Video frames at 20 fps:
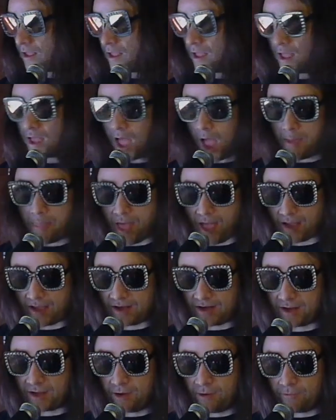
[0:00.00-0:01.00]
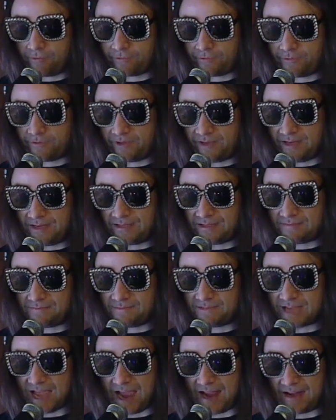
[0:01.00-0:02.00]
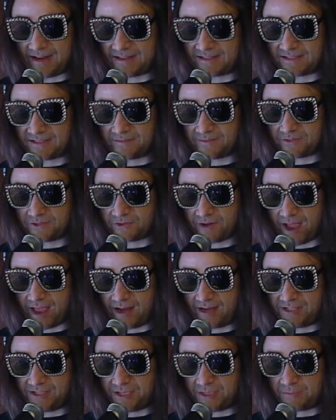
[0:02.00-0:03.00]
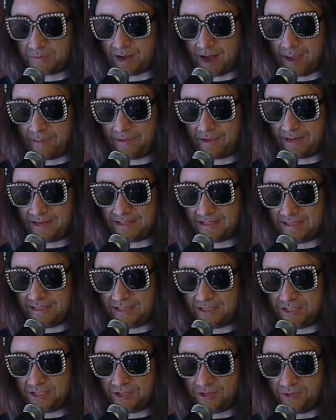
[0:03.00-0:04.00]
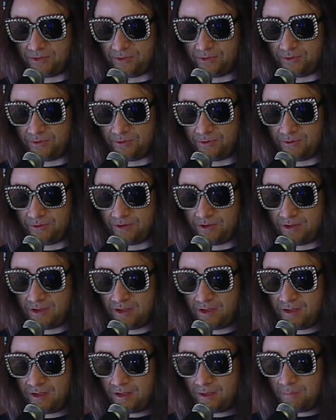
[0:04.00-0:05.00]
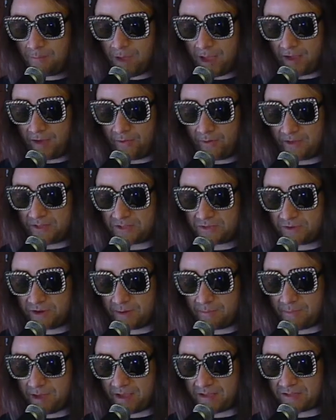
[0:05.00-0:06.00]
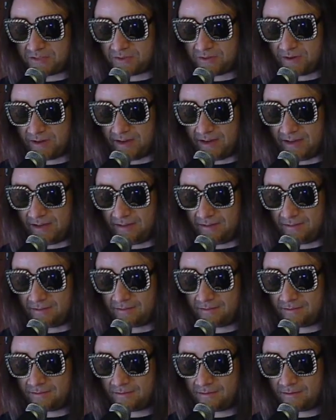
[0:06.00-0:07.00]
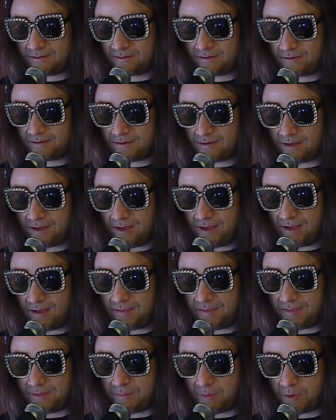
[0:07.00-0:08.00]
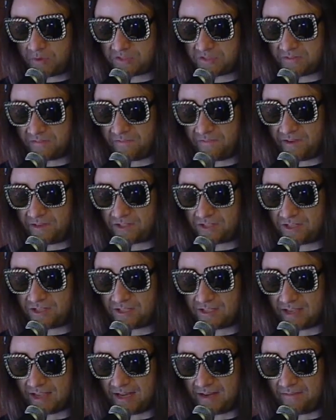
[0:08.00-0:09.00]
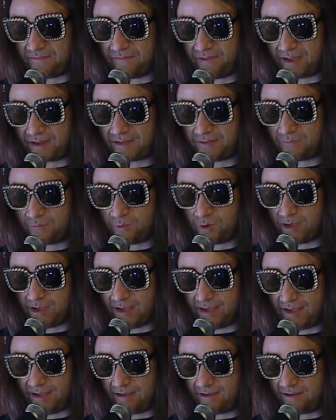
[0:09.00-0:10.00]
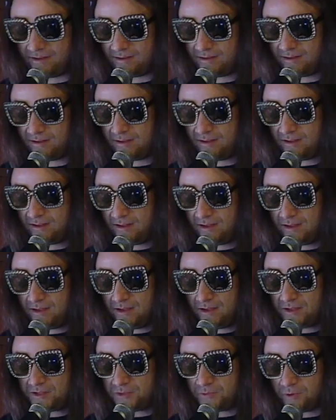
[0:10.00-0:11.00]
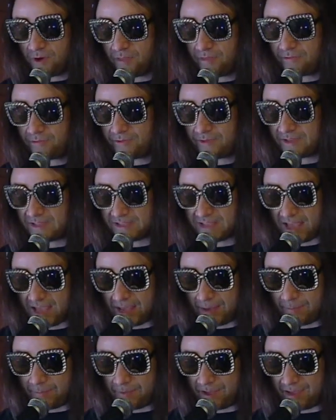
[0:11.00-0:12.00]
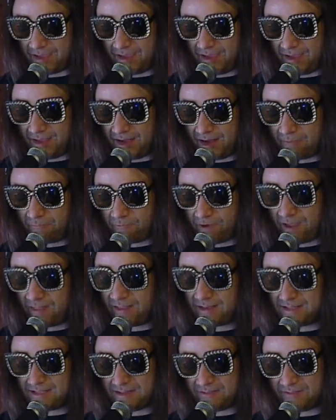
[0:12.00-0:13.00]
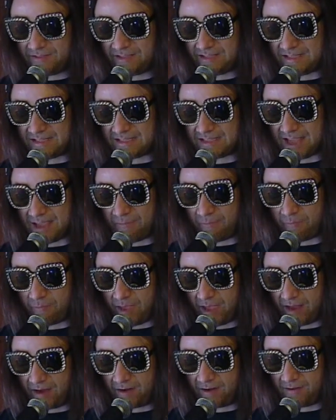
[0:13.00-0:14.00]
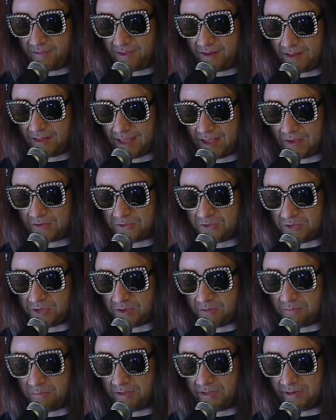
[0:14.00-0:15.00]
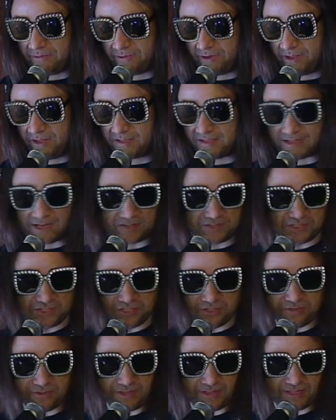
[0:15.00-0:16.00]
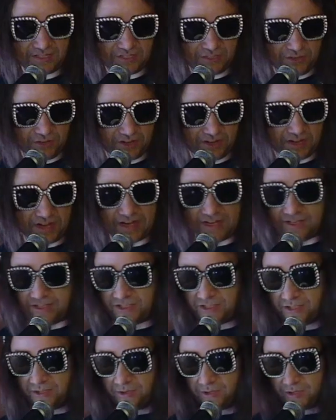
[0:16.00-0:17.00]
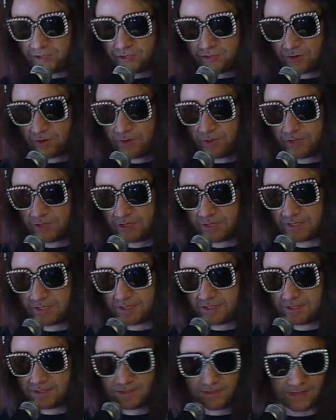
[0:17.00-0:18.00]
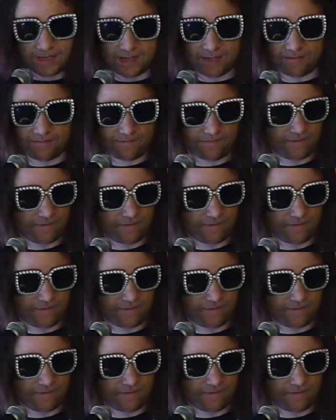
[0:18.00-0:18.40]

I'm not going to go through the tightest of strategies, but I'm going to teach you by going screen by screen the most efficient and effective way to run through this game in a relatively safe manner that allows you to complete runs. Now, to do this, you're going to need two controllers, okay?